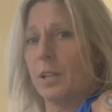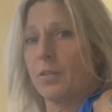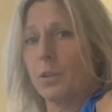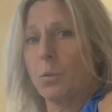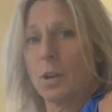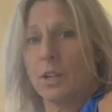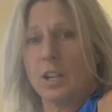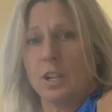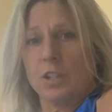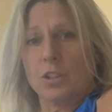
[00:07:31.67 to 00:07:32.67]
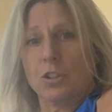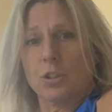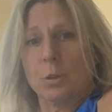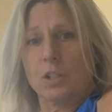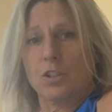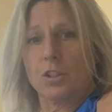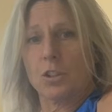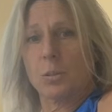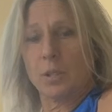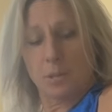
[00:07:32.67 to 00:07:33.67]
Now if you want, you can squeeze your
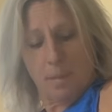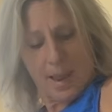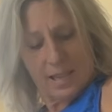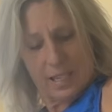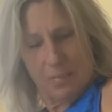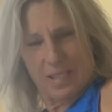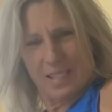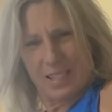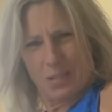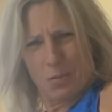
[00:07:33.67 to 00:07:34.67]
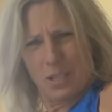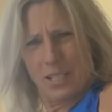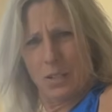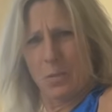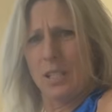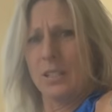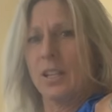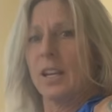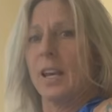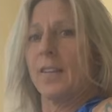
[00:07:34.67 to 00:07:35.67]
gluteus maximus, squeeze,
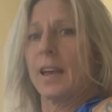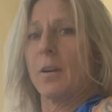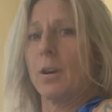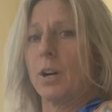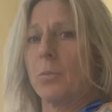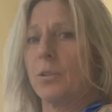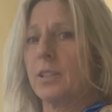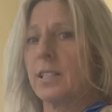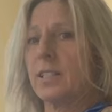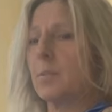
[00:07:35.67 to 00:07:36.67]
and that will help release the